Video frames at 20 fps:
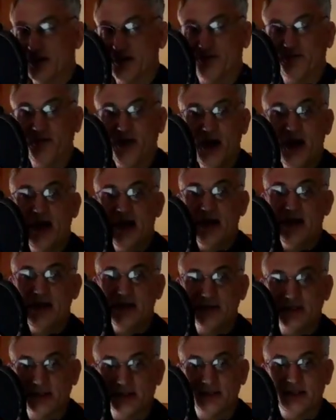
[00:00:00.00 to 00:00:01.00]
a Friday.
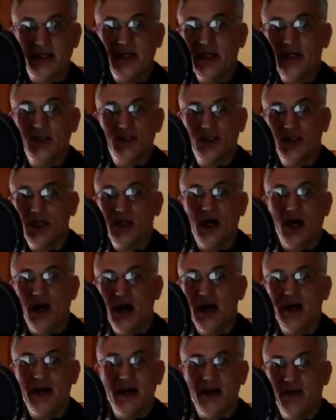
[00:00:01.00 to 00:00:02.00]
It's a
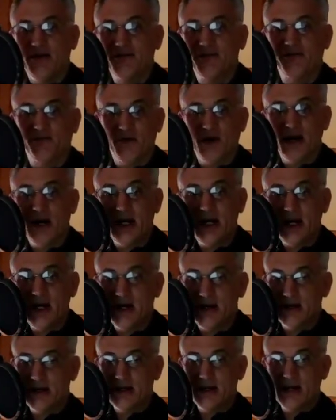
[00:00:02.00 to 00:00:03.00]
TGIF Friday.
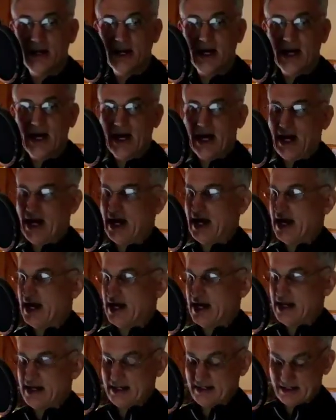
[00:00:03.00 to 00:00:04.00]

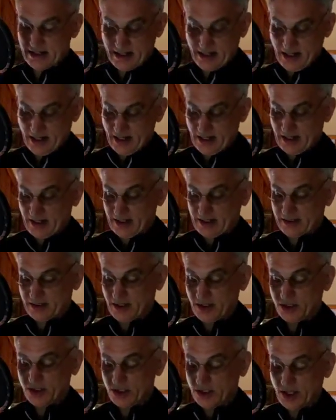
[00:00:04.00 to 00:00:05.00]
And
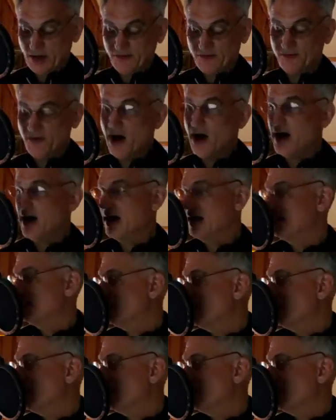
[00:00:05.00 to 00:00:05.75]
this fine,